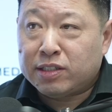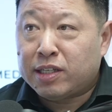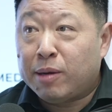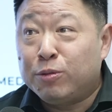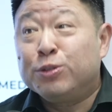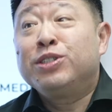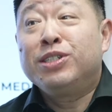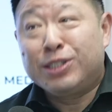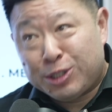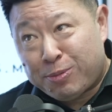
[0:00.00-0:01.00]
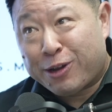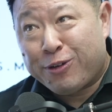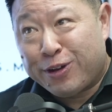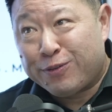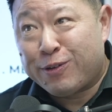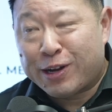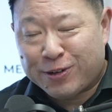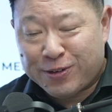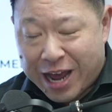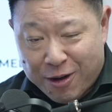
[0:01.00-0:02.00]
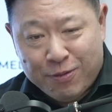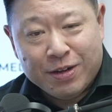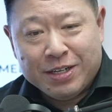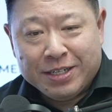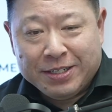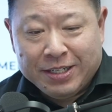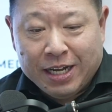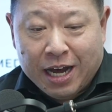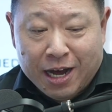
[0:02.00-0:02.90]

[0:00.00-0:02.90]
time, who still is my creative director now. That